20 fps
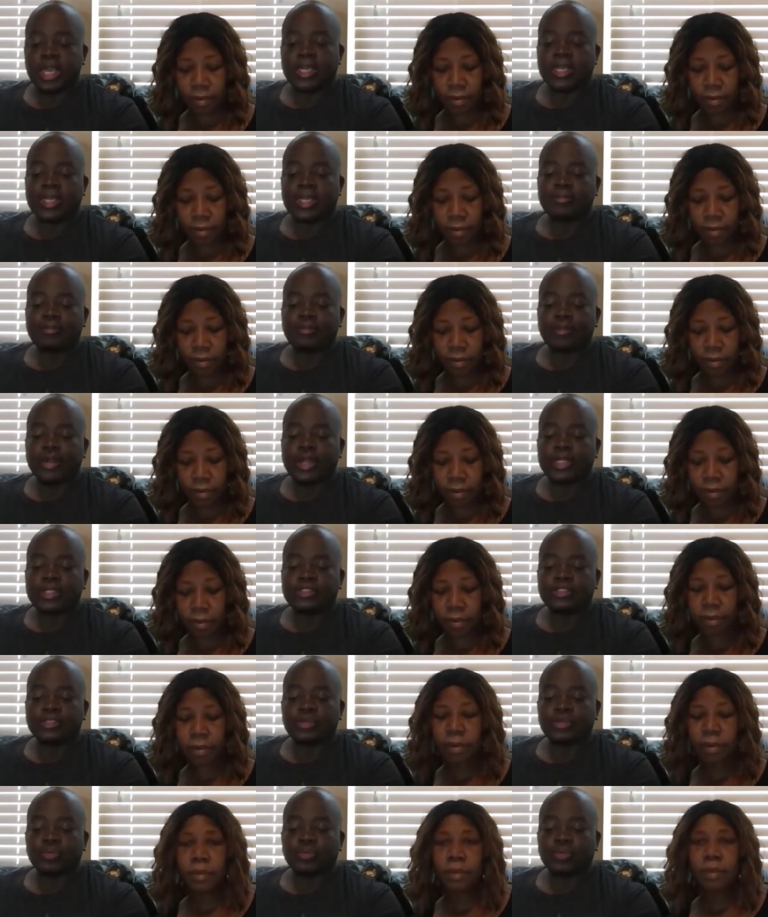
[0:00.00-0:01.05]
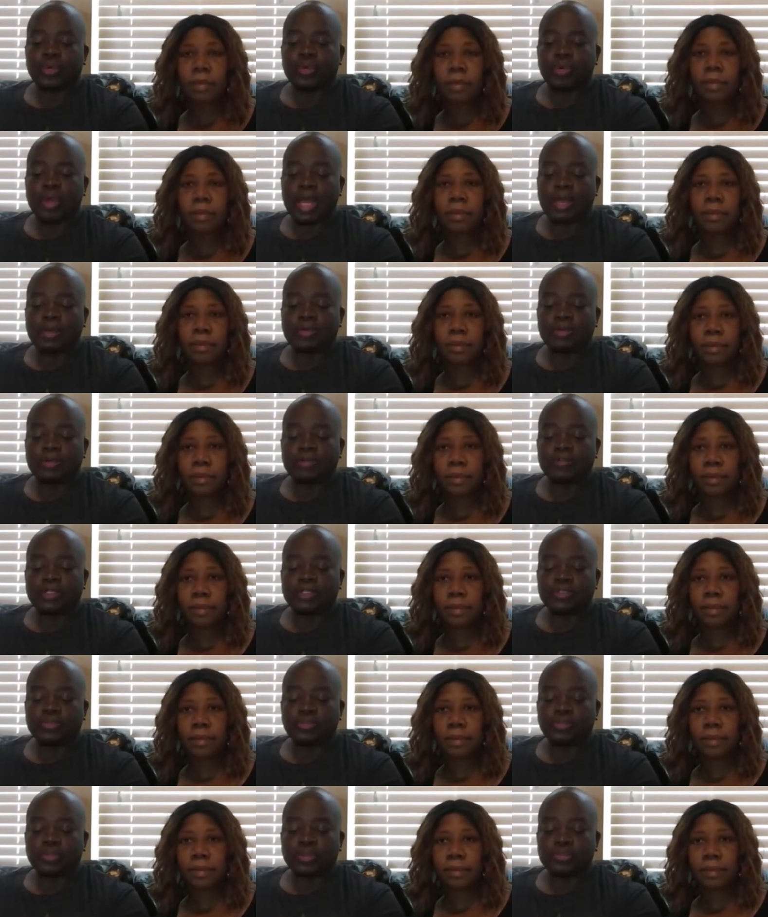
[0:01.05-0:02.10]
Speaker 1: and a branch shall grow out of
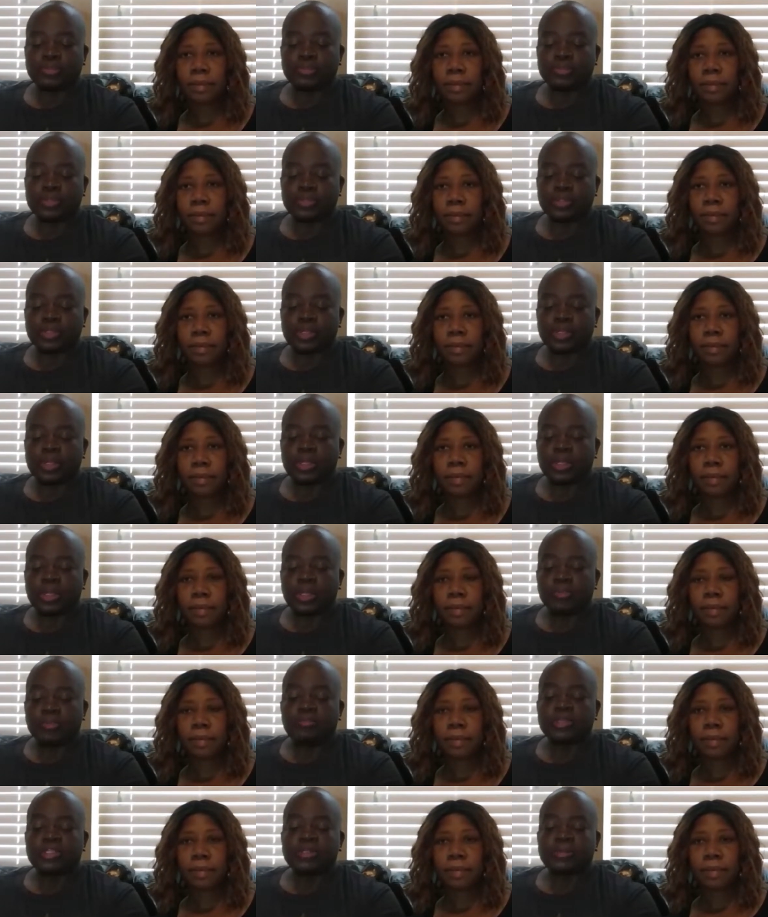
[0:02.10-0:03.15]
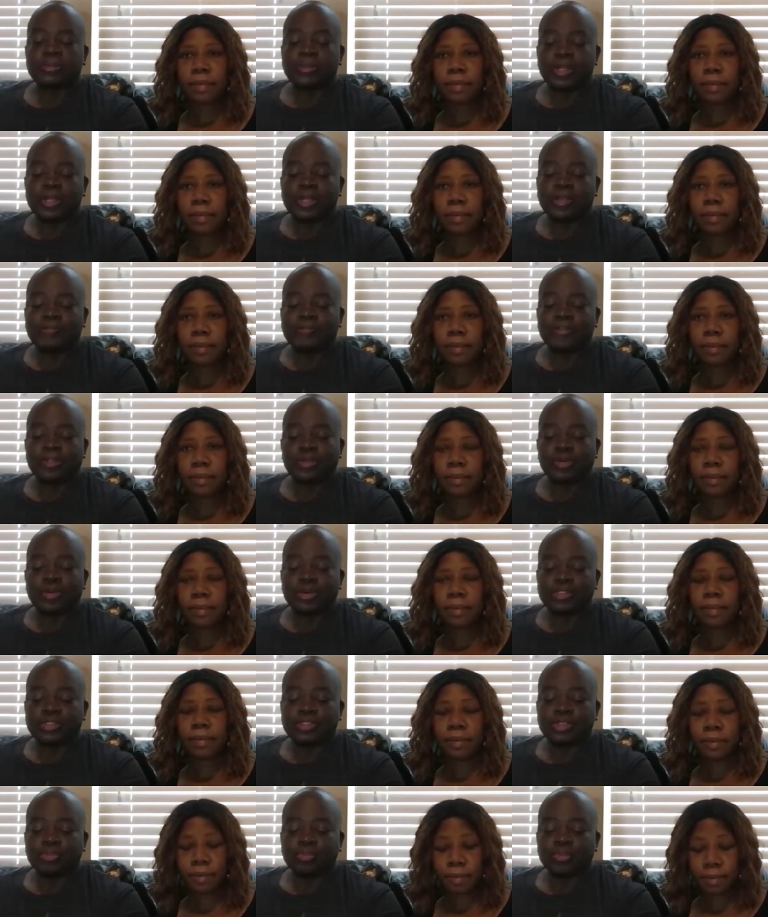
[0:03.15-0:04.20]
his roots. The Spirit of the
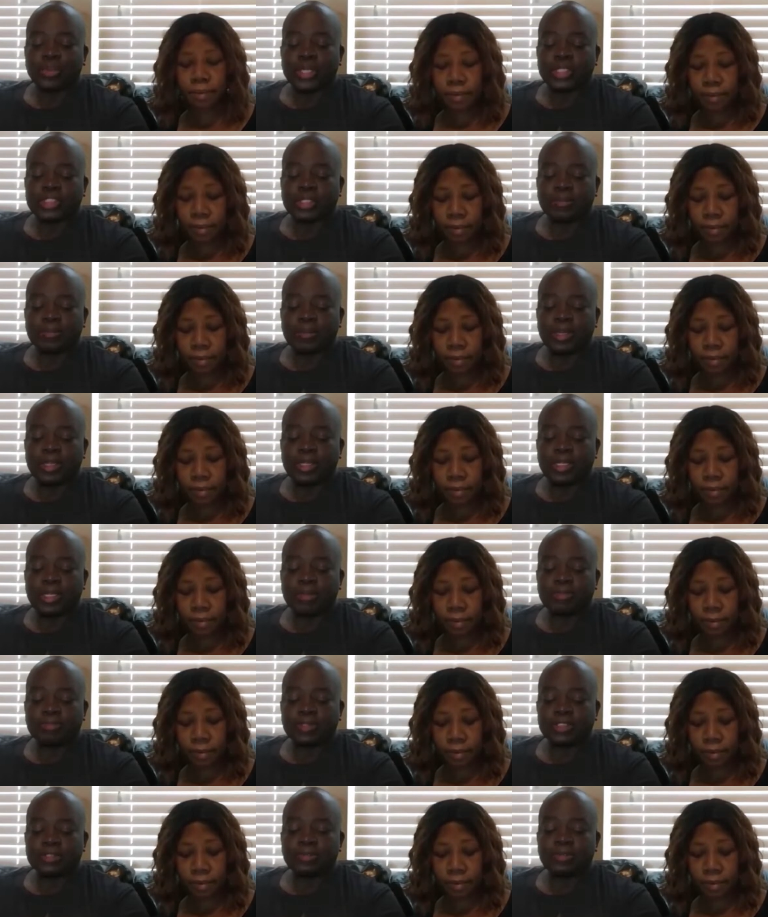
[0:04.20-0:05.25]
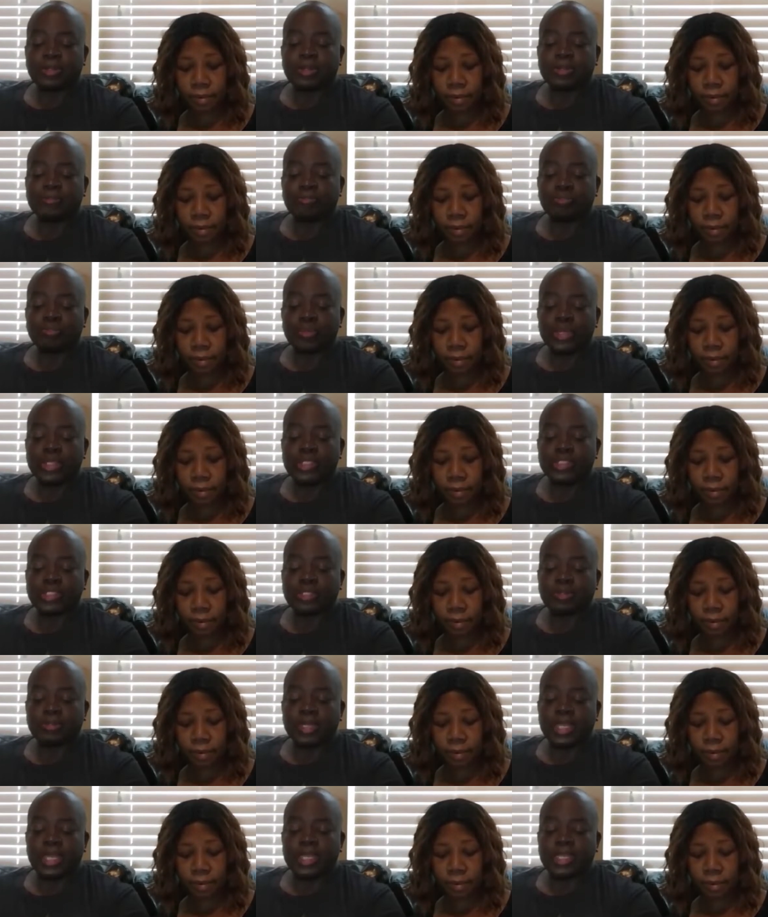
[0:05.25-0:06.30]
Lord shall rest upon him the Spirit of
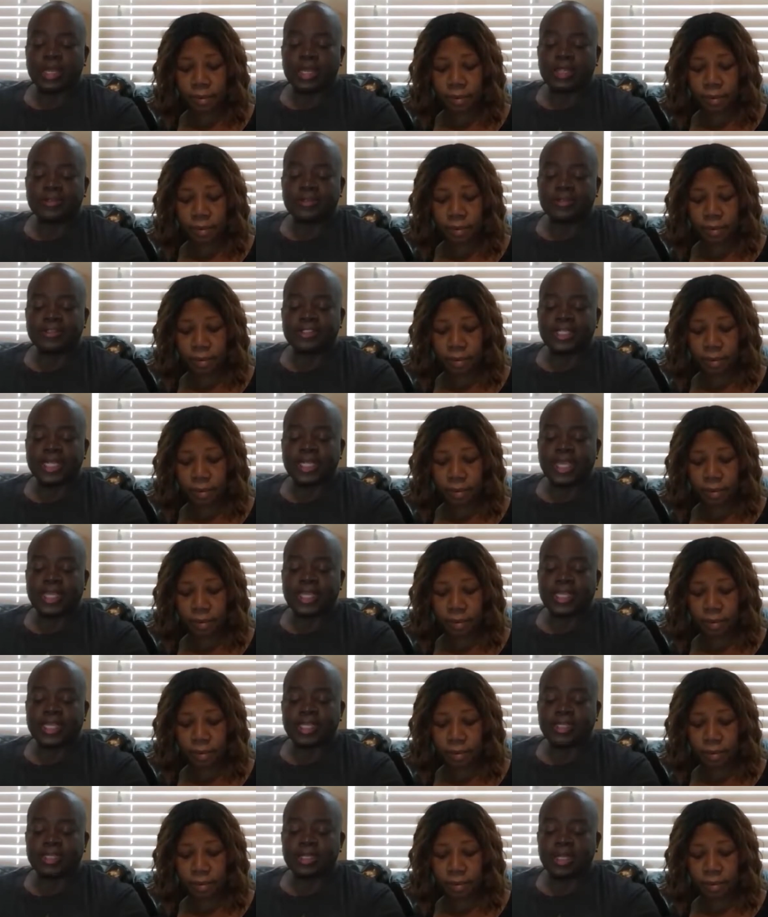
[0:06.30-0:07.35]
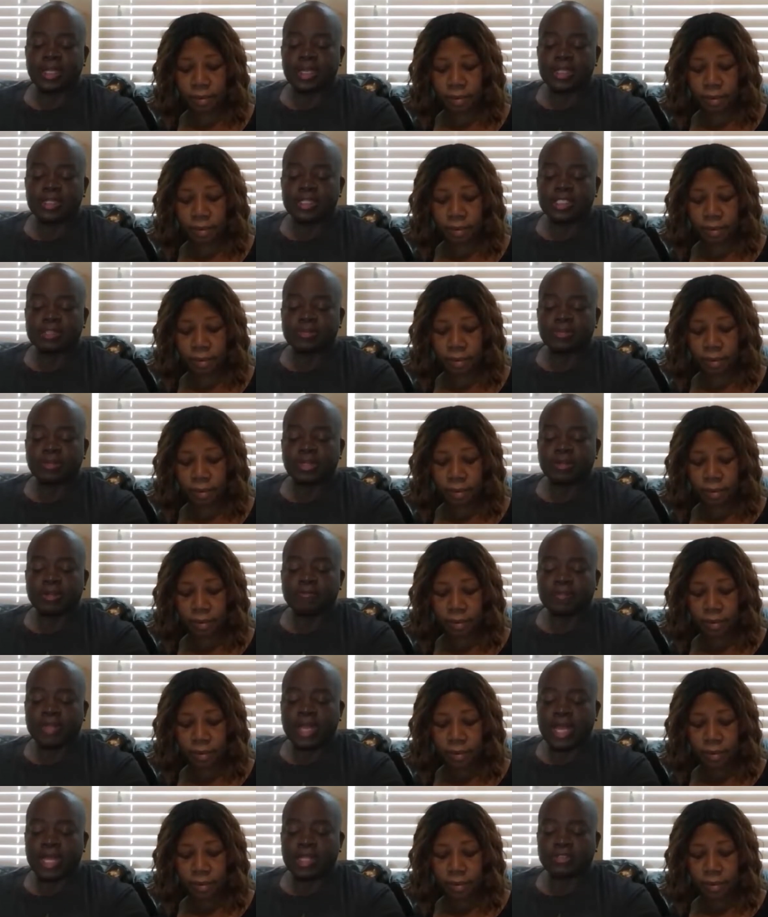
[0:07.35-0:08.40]
wisdom and understanding, the Spirit
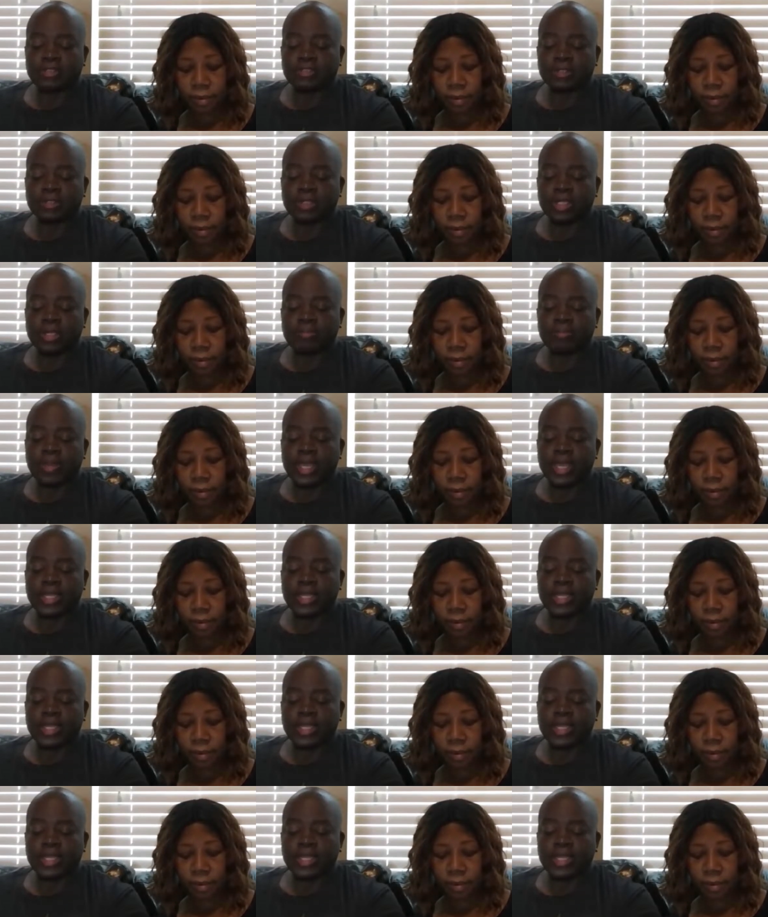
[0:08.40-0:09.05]
of counsel and